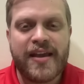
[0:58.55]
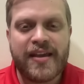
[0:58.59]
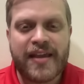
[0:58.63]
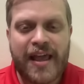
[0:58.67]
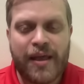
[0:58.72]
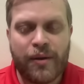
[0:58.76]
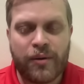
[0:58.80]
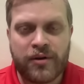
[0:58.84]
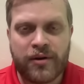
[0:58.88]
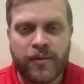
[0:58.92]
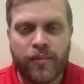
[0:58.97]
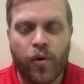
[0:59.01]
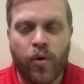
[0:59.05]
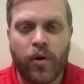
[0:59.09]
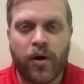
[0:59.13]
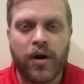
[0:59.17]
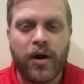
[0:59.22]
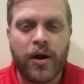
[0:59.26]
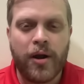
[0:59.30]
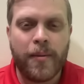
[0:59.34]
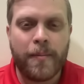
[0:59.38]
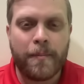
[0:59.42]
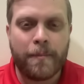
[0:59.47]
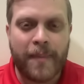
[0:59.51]
Kalen
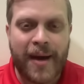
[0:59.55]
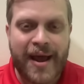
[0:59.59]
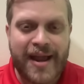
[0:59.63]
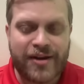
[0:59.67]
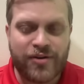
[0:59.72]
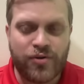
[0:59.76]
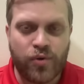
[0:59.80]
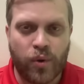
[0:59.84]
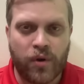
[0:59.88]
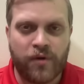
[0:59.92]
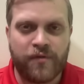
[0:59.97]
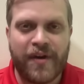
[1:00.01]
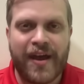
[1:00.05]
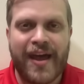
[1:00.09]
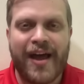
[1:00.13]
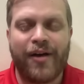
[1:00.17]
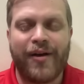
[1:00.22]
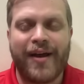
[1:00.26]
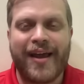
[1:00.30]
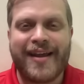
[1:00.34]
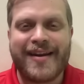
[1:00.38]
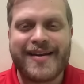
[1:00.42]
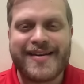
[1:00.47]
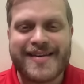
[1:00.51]
Deboer, Mike
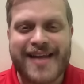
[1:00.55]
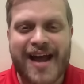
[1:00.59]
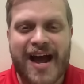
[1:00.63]
Norvell, and